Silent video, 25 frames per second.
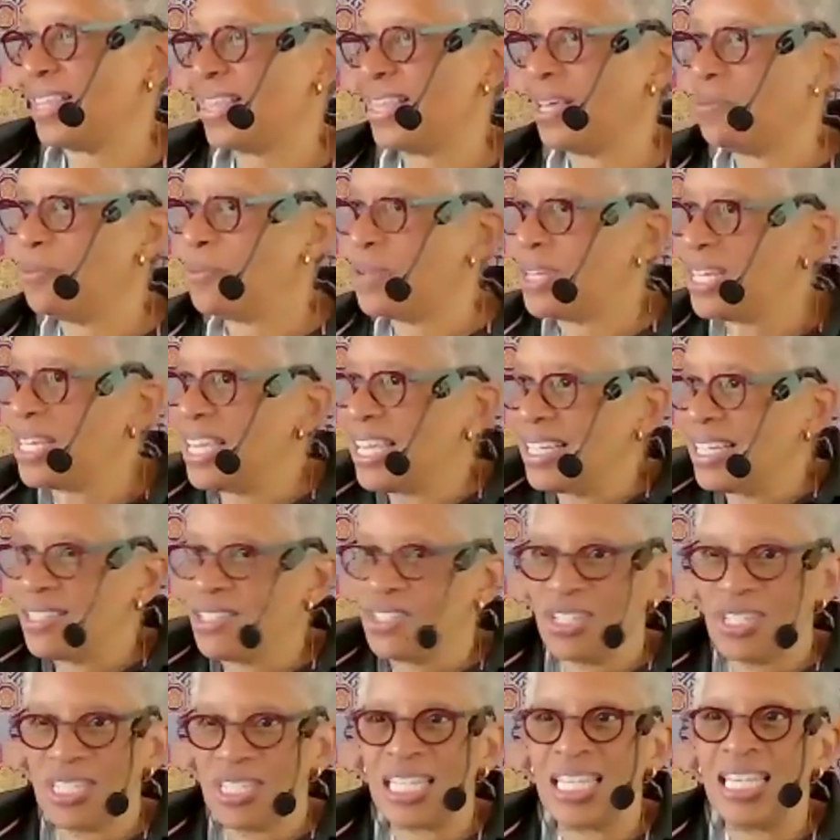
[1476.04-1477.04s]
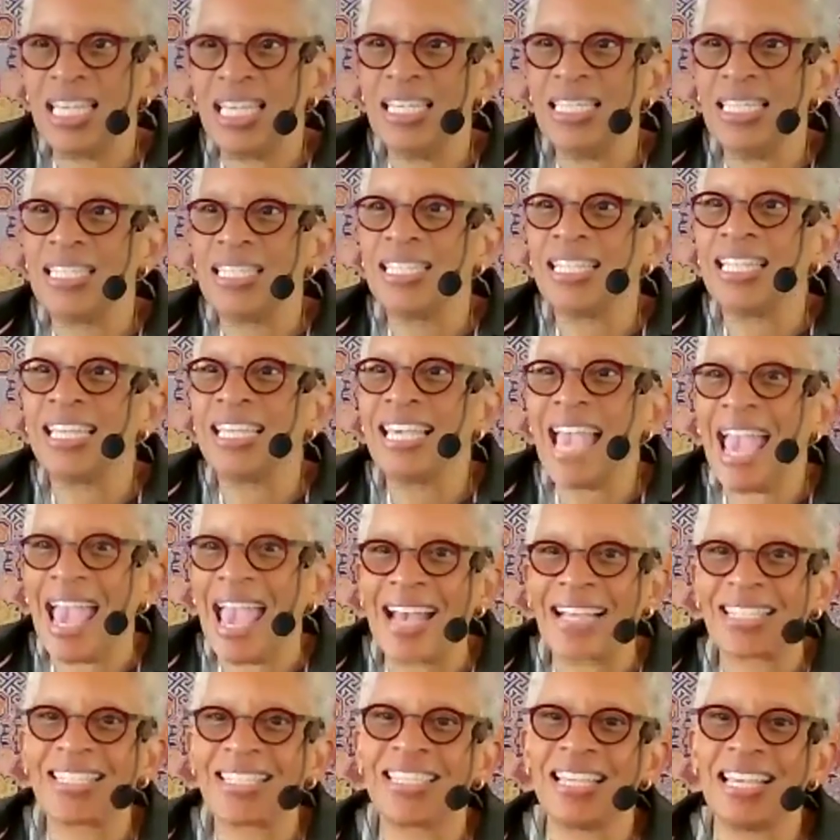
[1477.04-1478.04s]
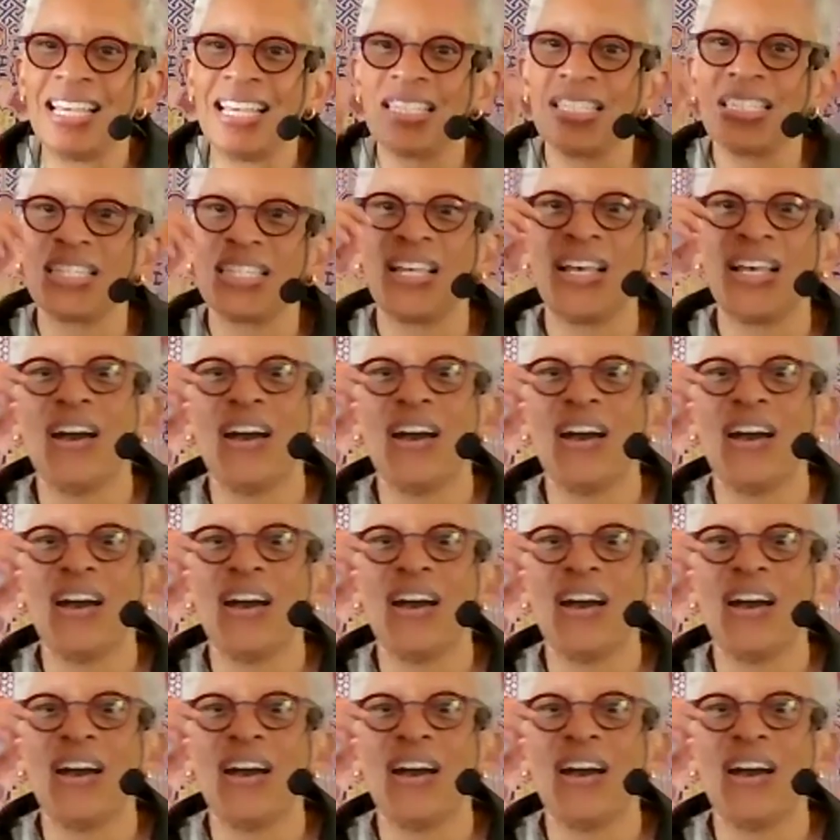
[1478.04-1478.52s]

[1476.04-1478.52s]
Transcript: that we can just easily access